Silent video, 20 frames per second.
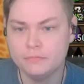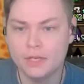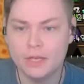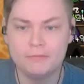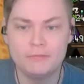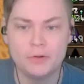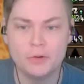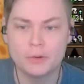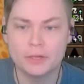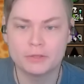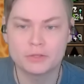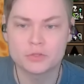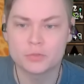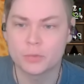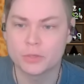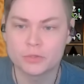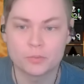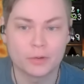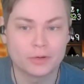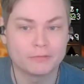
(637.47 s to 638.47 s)
If you don't get the
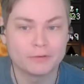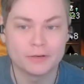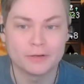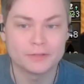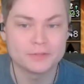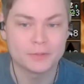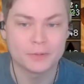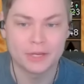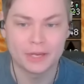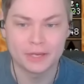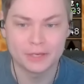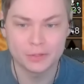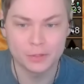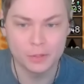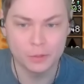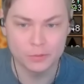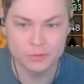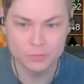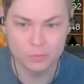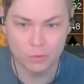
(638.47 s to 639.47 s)
switch, whatever. It's okay. You
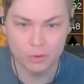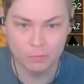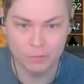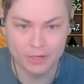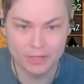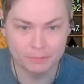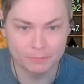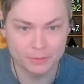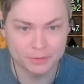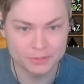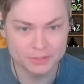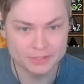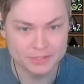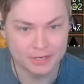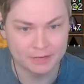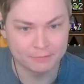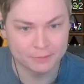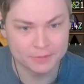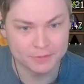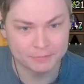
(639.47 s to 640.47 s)
can always one-way to Purging
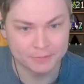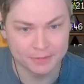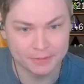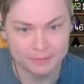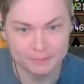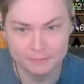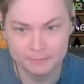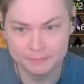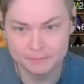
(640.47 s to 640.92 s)
Staff or something.